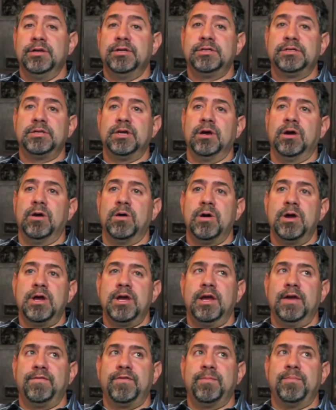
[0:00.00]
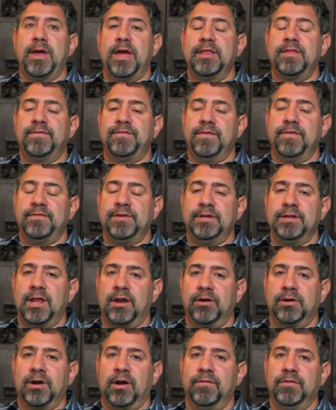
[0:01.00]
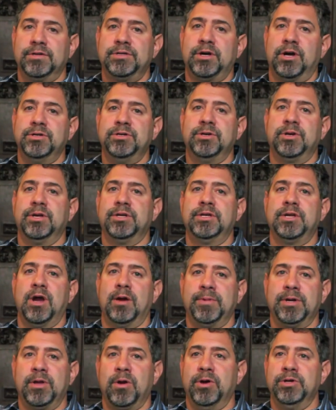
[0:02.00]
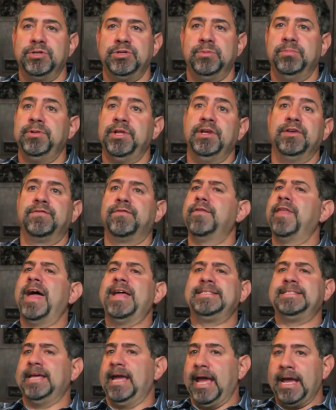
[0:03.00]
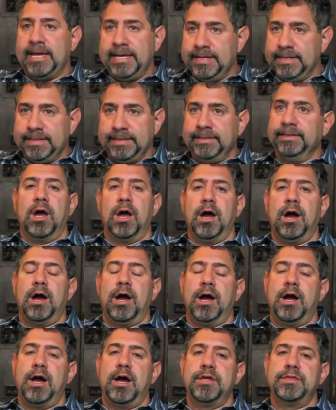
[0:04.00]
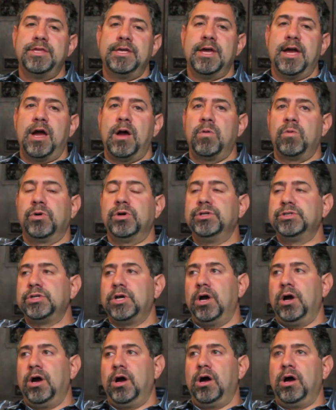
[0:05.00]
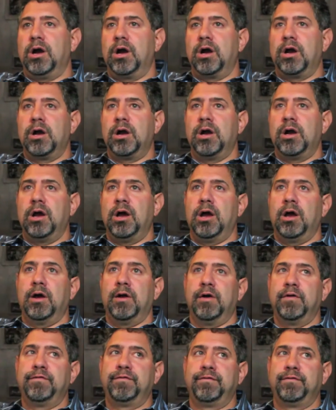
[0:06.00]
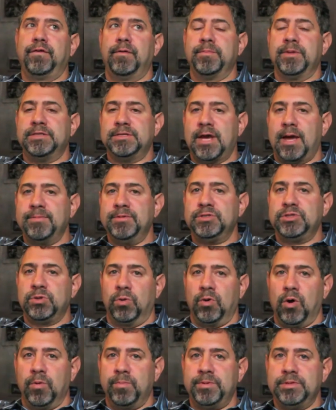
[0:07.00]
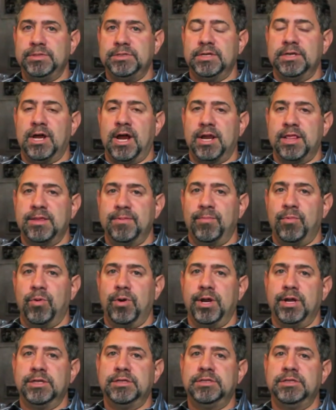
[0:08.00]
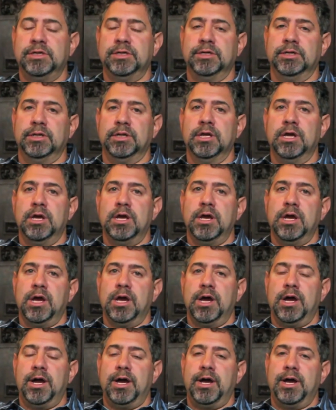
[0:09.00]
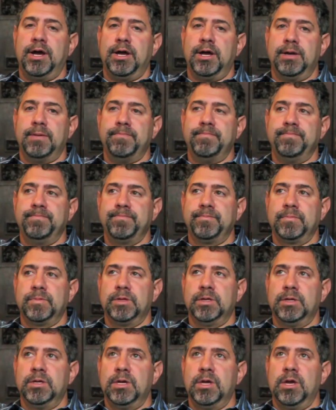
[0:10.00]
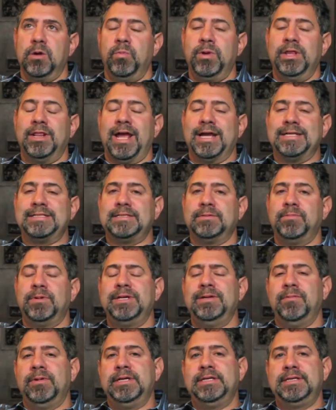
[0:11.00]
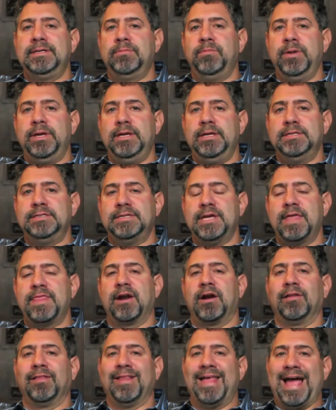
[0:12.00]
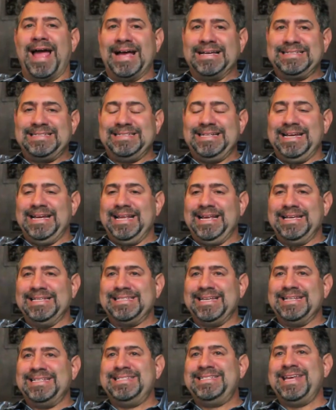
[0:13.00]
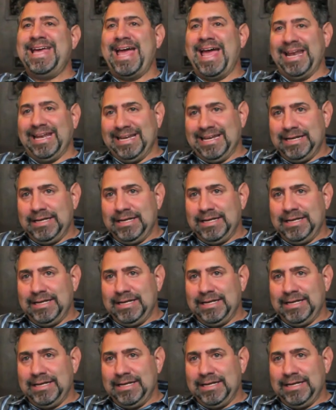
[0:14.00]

So if you pay the $15 cover charge, you can come and go as you please for that day. Uh, the hours are uh, from the time the store opens at 9 in the morning till um, we like to, we, we, we say that our last seating is at 10,